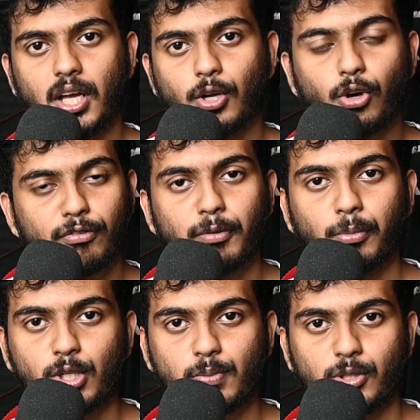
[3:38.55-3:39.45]
go for
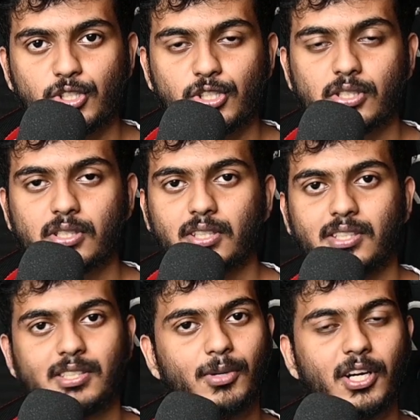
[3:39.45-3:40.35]
bullish positions.
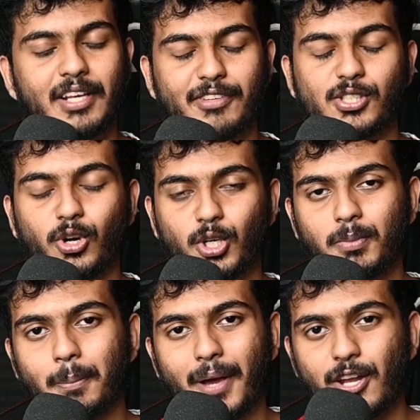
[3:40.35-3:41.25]
Similarly, if it's going to
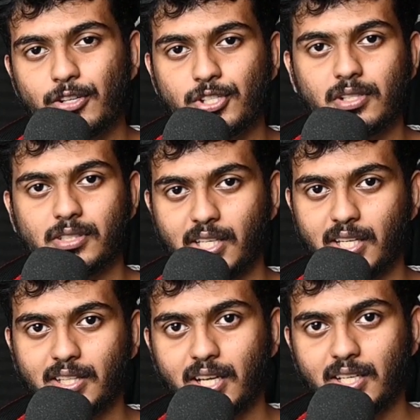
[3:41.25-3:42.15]
be bearish,
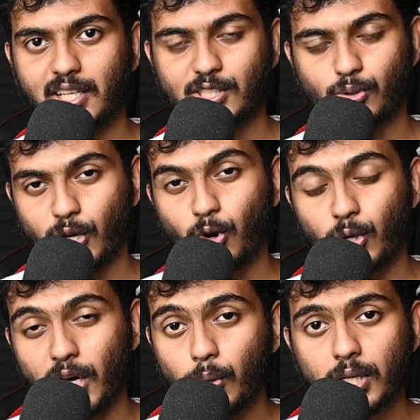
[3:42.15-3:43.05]
saying that it's going to go
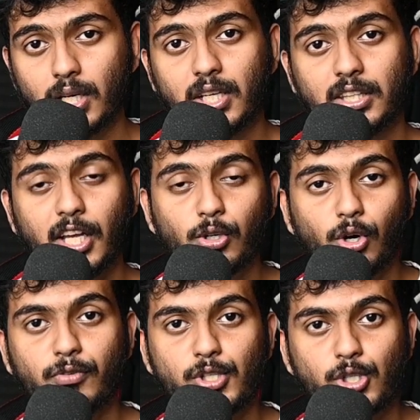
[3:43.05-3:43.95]
down, then
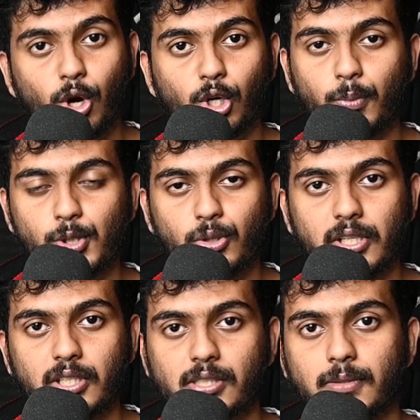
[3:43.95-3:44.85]
go for short
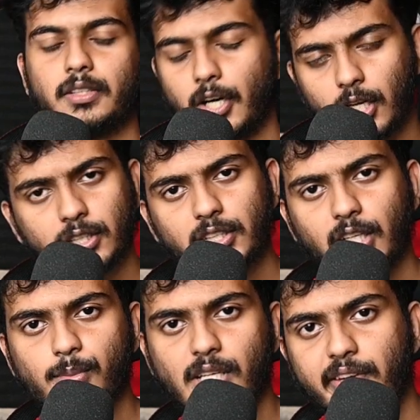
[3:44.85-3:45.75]
opportunities. There are other
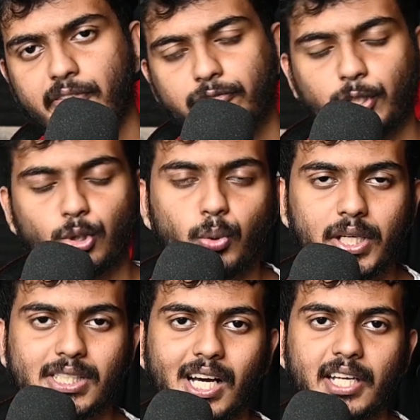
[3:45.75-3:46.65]
terms like 52
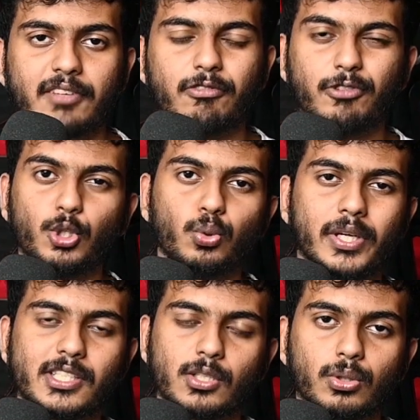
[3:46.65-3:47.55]
weeks high and 52
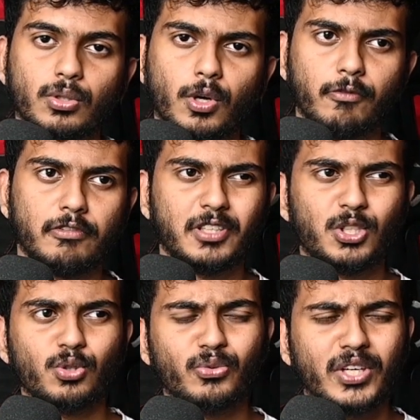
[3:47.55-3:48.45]
weeks low.
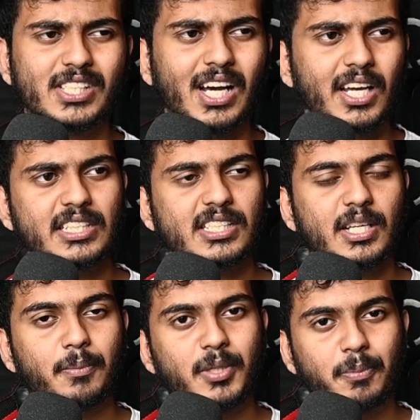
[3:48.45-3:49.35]
52 weeks high just
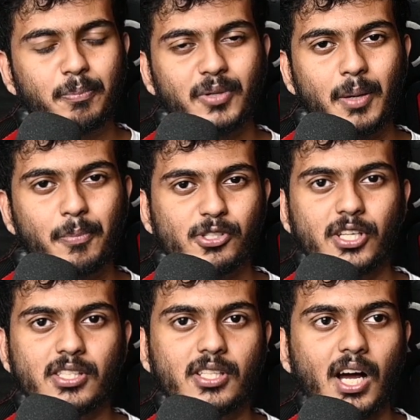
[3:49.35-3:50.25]

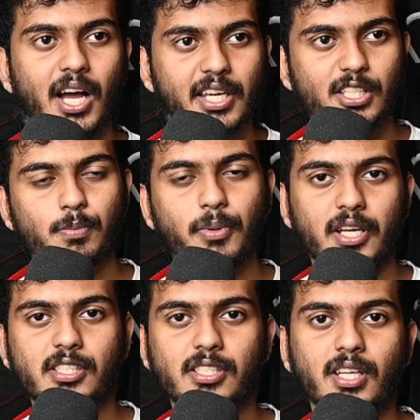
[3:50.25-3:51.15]
represents the highest
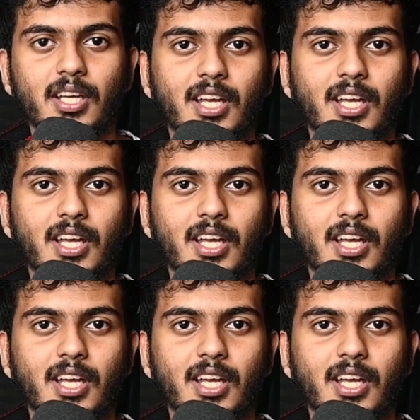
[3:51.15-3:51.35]
price